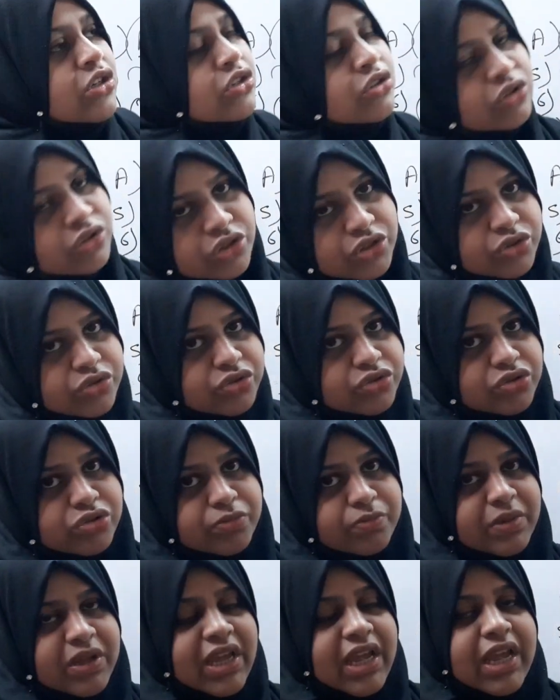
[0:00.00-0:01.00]
So you
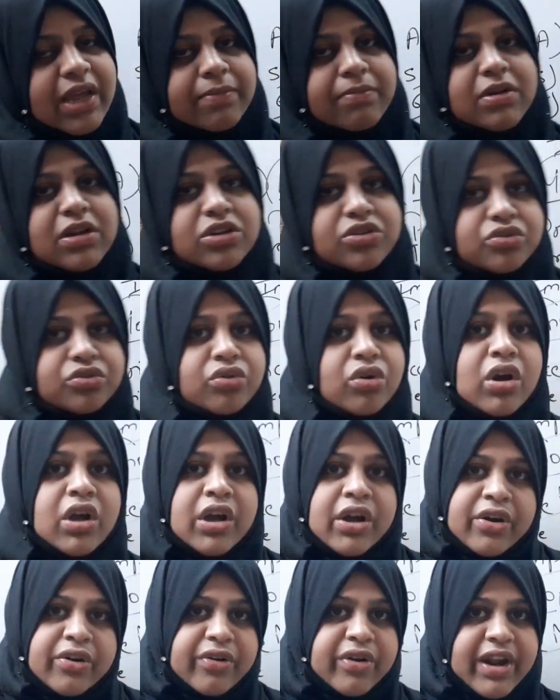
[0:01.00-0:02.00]
should be able to
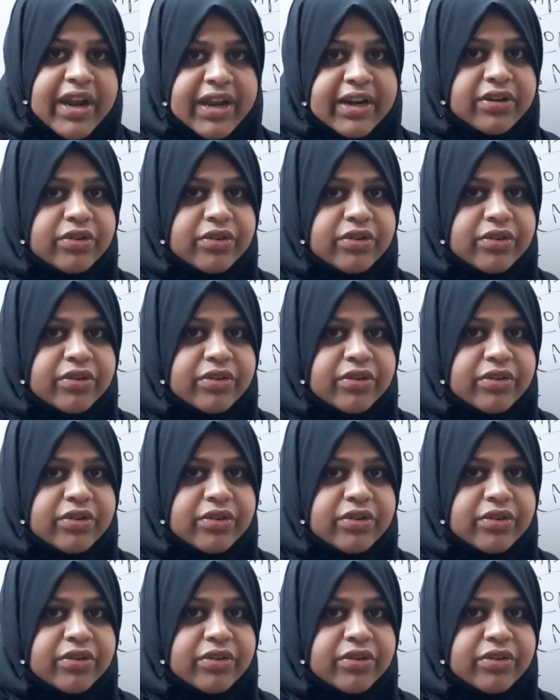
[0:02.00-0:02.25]
write.